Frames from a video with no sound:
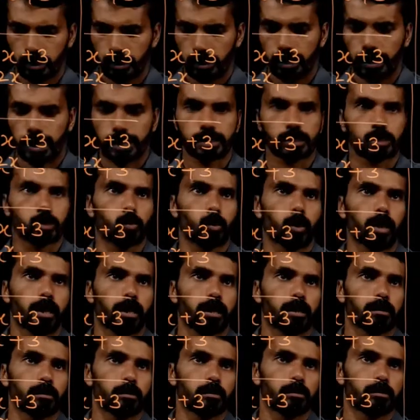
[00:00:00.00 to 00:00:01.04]
x
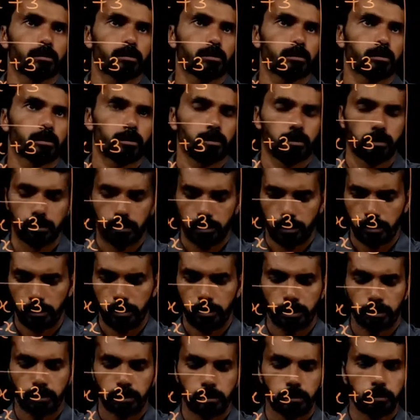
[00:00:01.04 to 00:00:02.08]
square
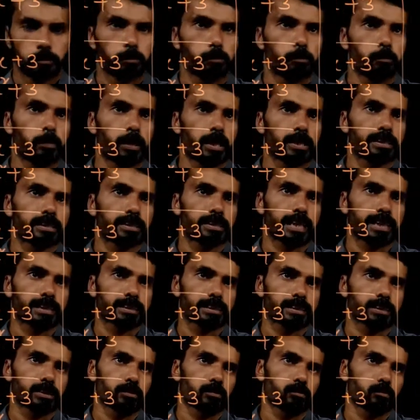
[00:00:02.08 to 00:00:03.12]
plus
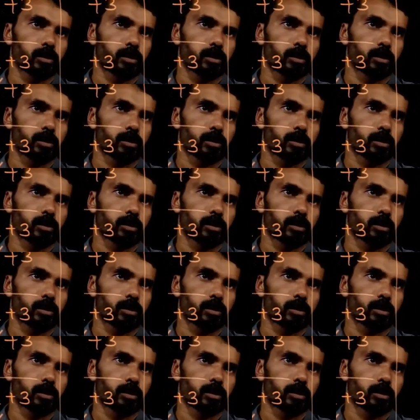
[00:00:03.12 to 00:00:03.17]
x